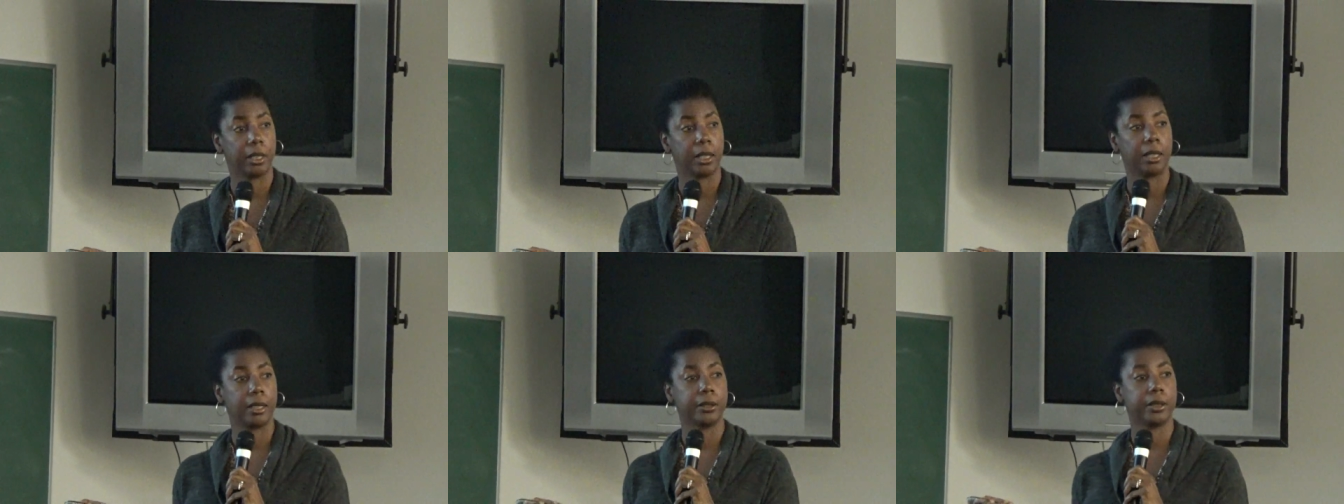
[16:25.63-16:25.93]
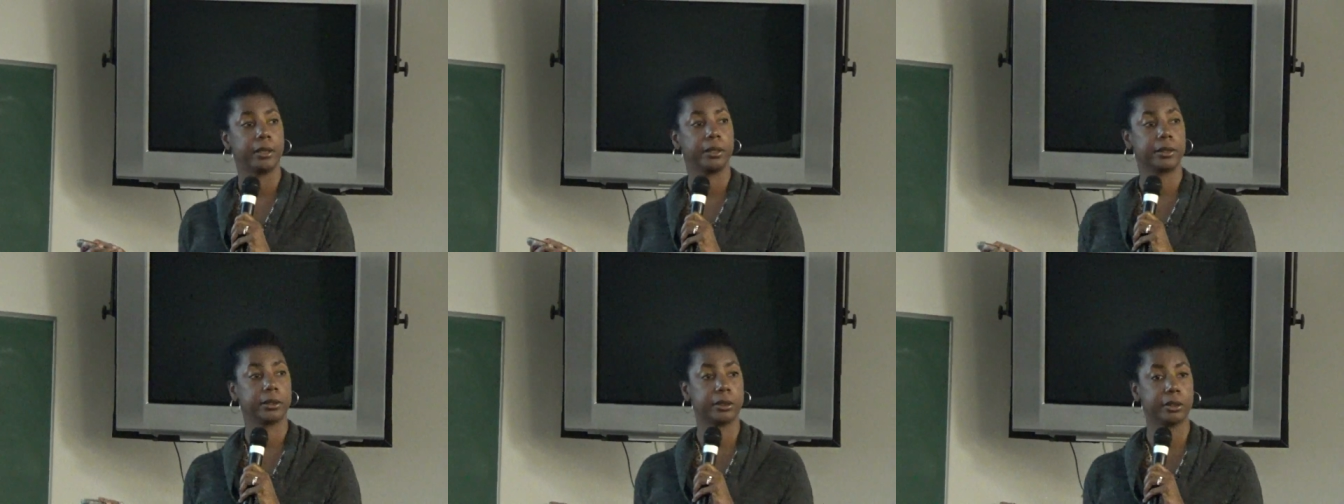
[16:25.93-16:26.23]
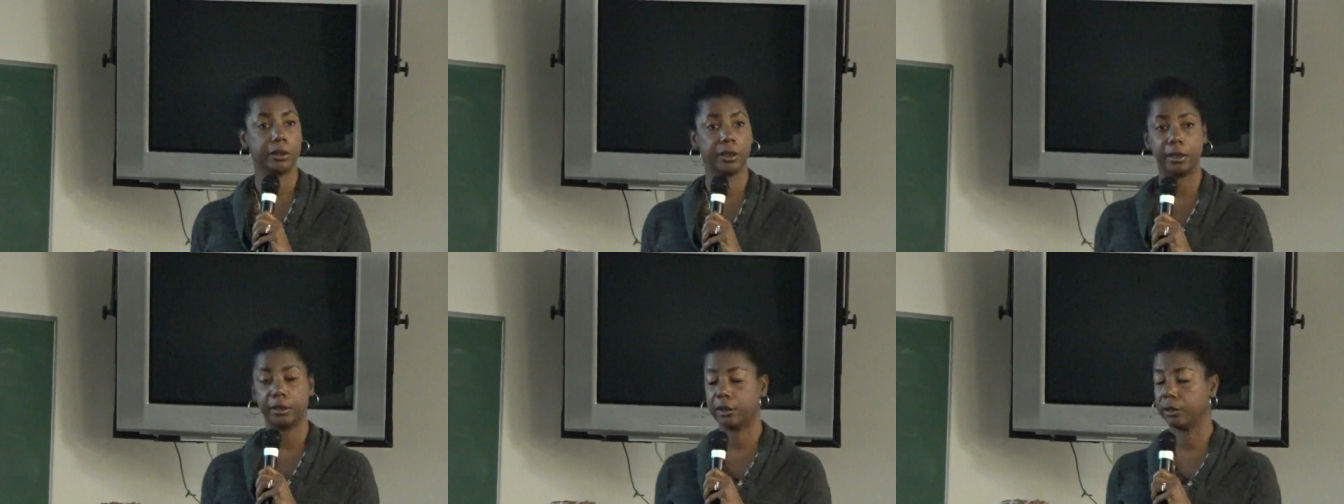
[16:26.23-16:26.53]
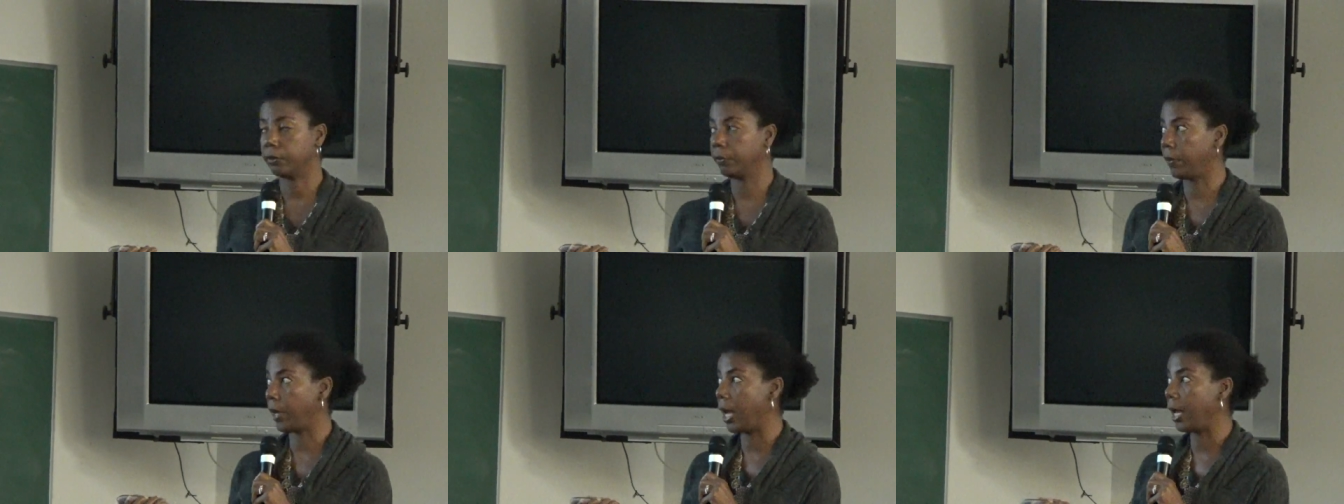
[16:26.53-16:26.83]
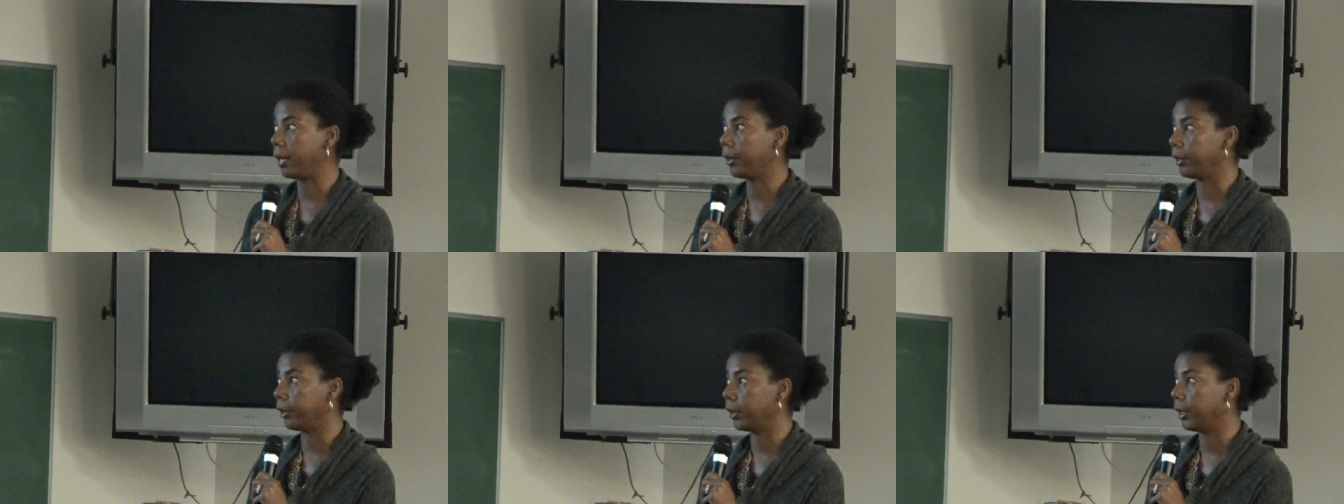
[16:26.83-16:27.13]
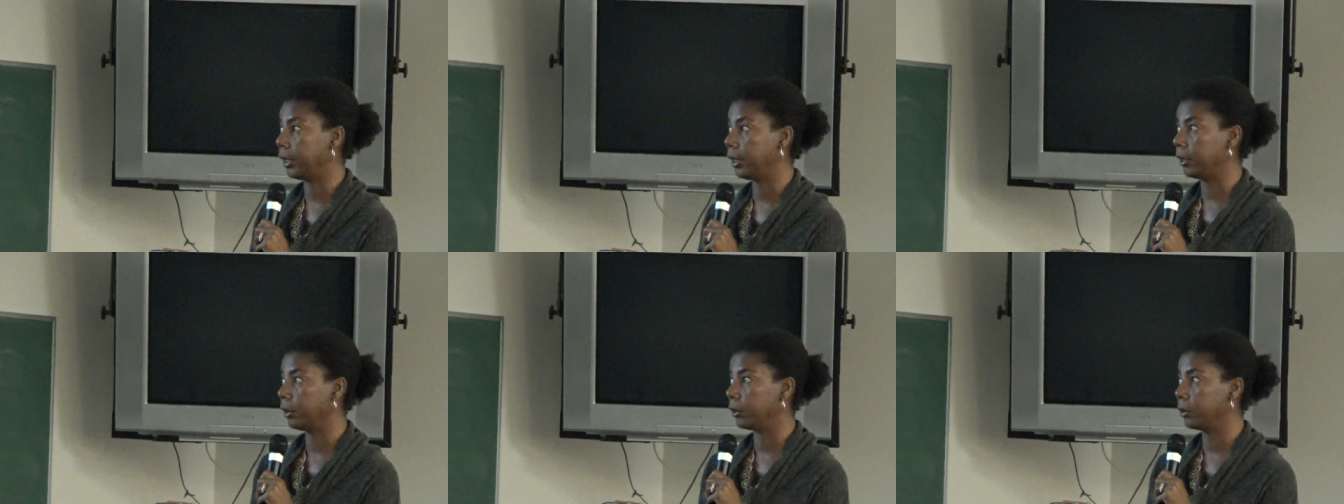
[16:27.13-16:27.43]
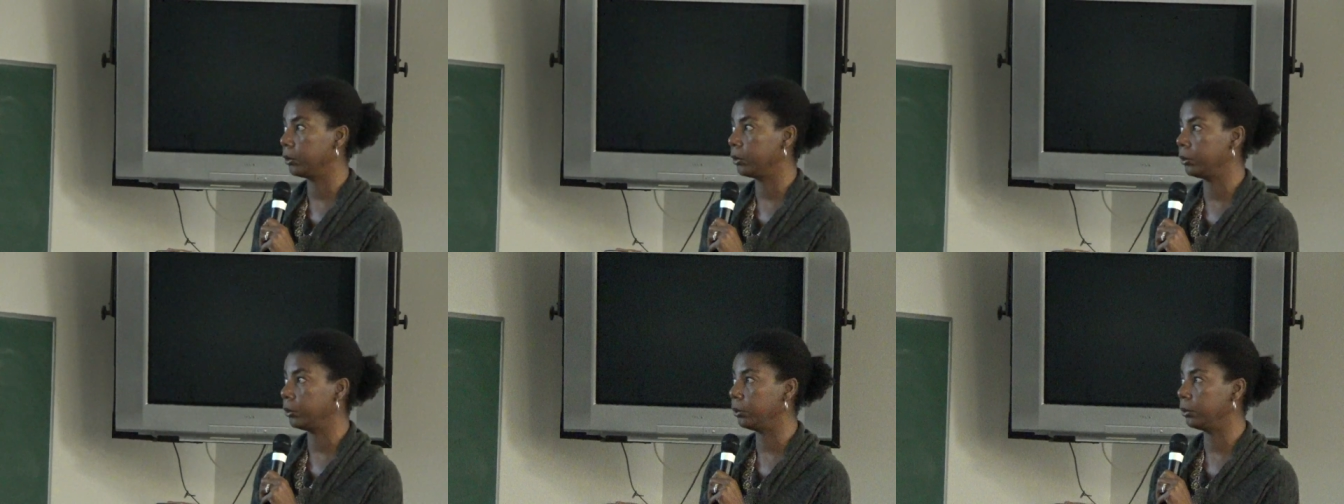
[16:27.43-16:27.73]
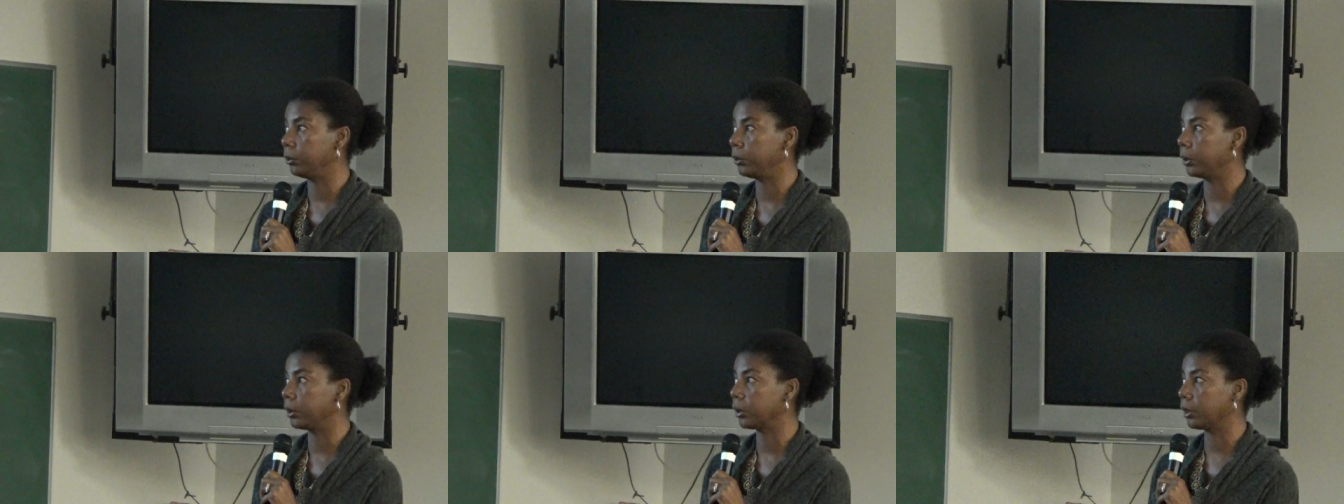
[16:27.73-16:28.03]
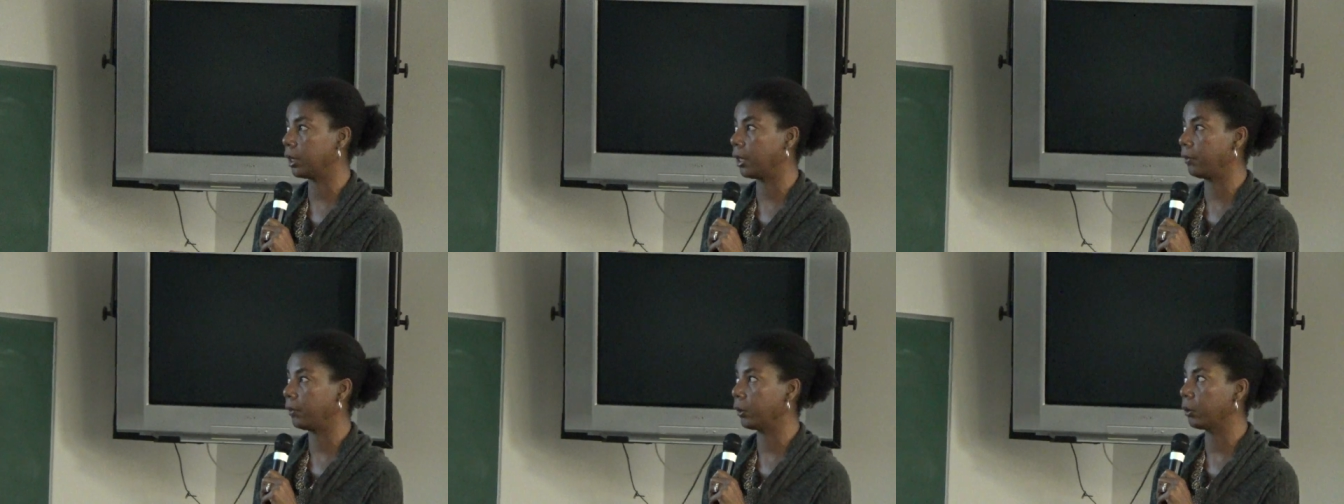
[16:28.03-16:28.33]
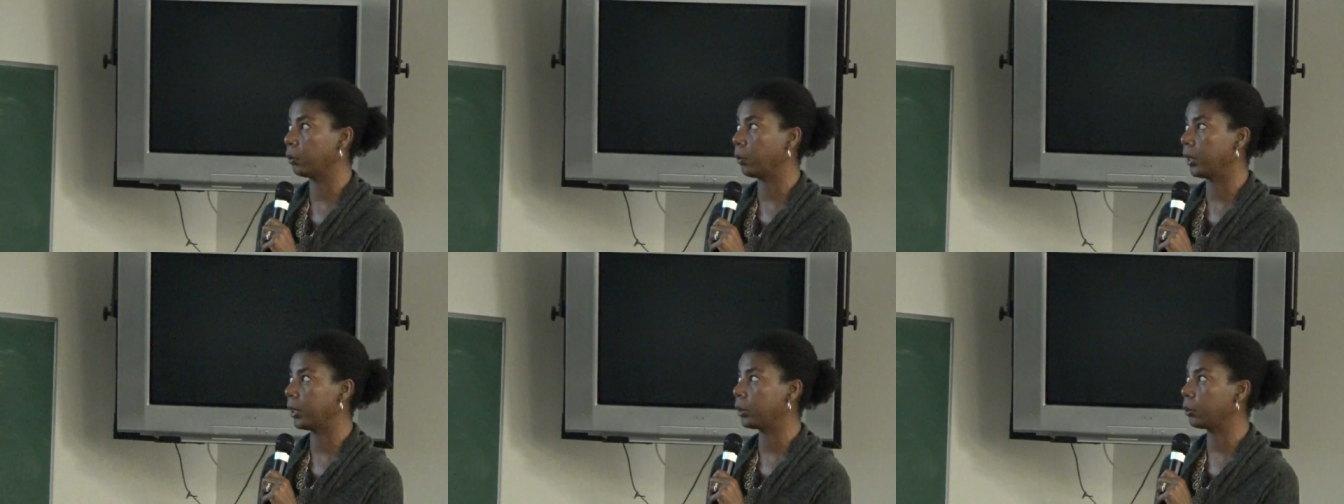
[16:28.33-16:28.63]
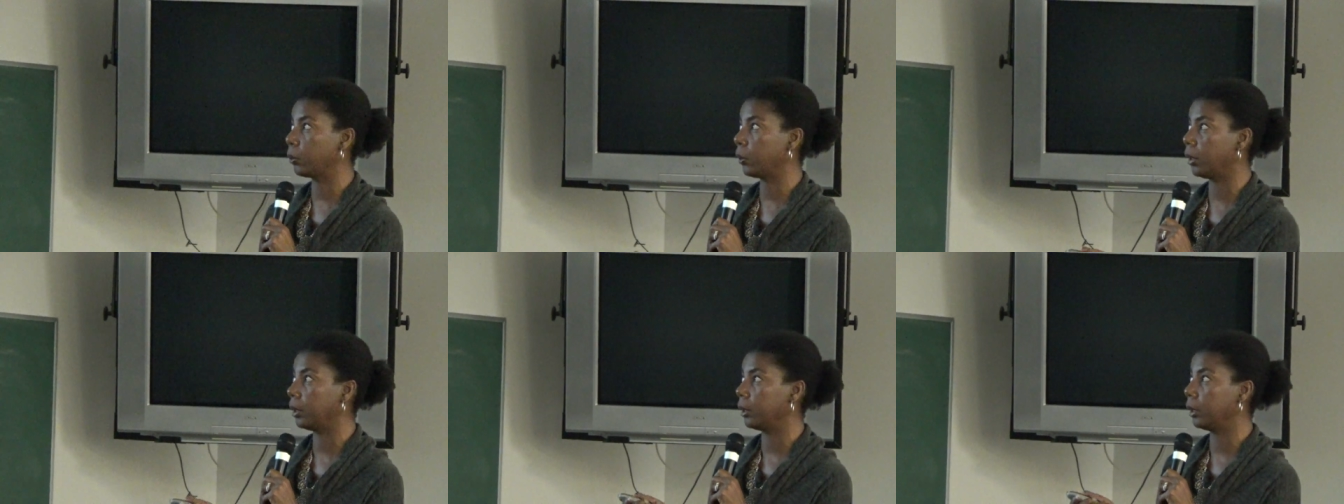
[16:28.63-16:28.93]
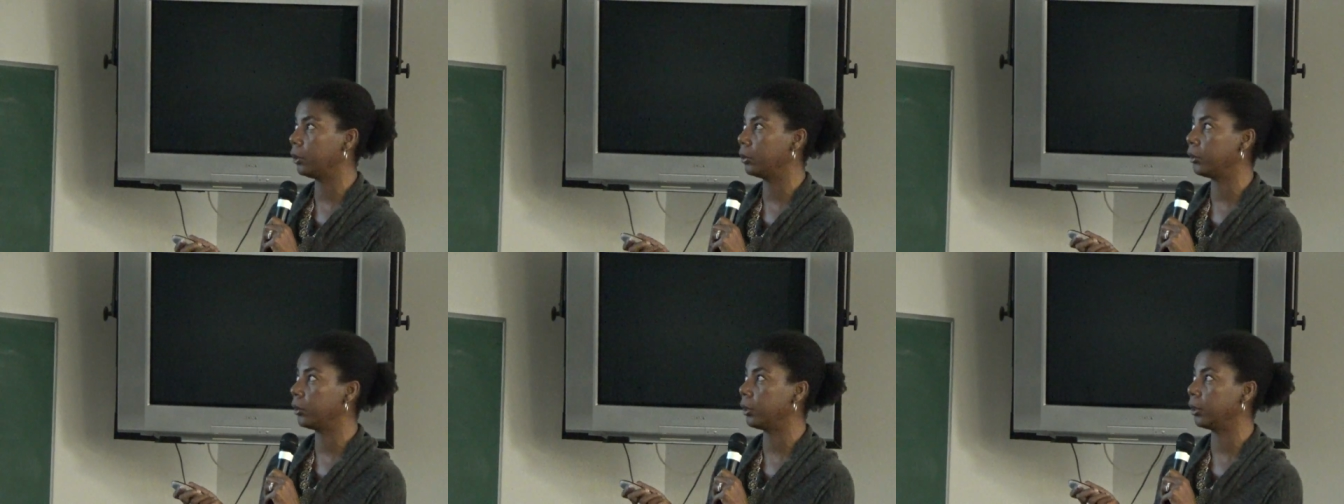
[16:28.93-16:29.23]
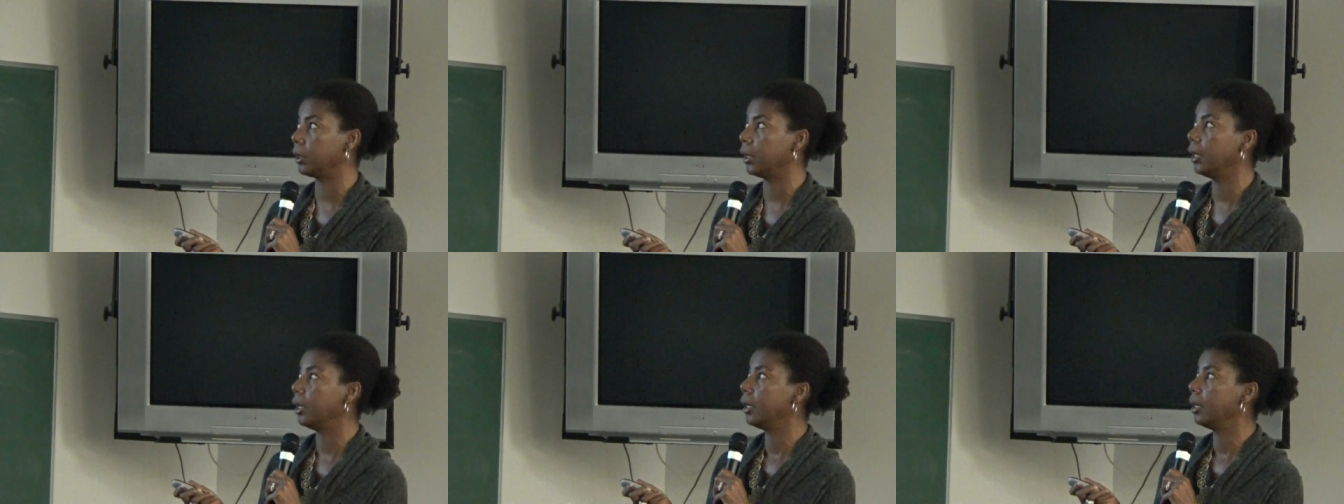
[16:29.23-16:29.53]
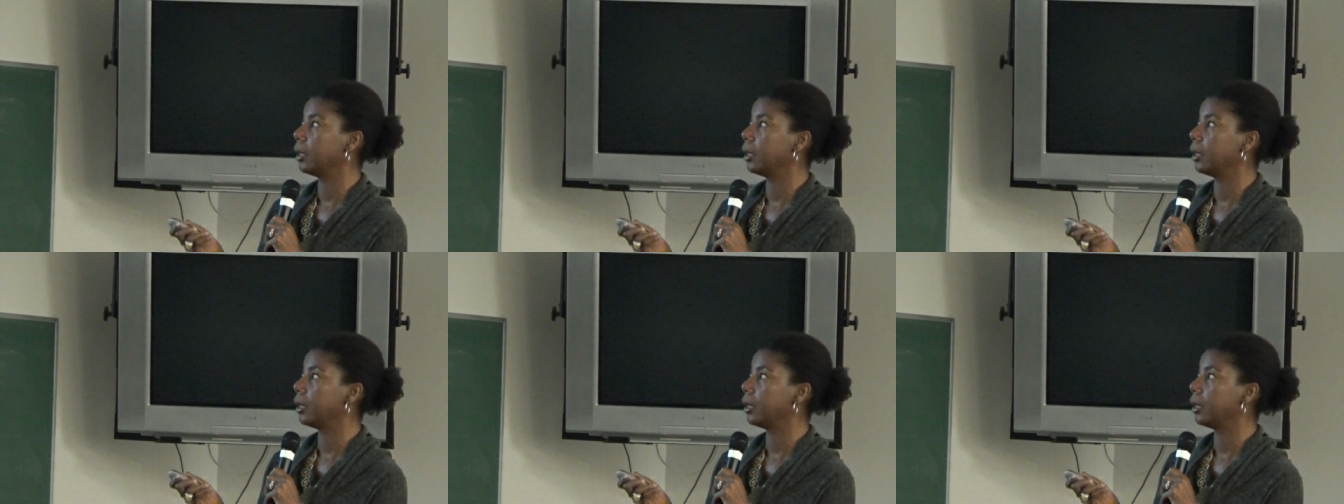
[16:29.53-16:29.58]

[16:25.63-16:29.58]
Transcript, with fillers: Uh, this is his father here who discovered Westworld lotion.